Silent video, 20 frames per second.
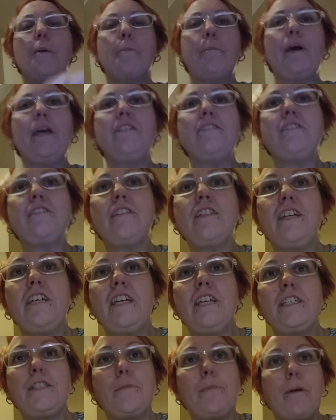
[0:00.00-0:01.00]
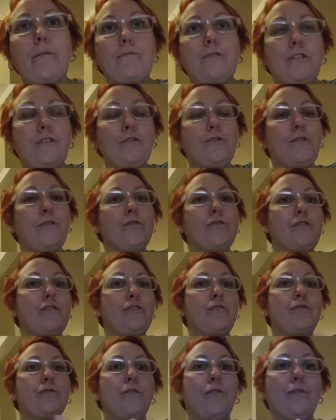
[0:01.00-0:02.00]
Basically, it's about the daughter
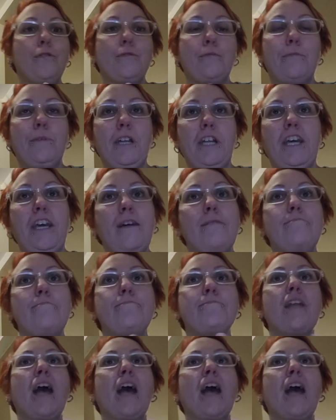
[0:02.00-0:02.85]
who's called Miriam,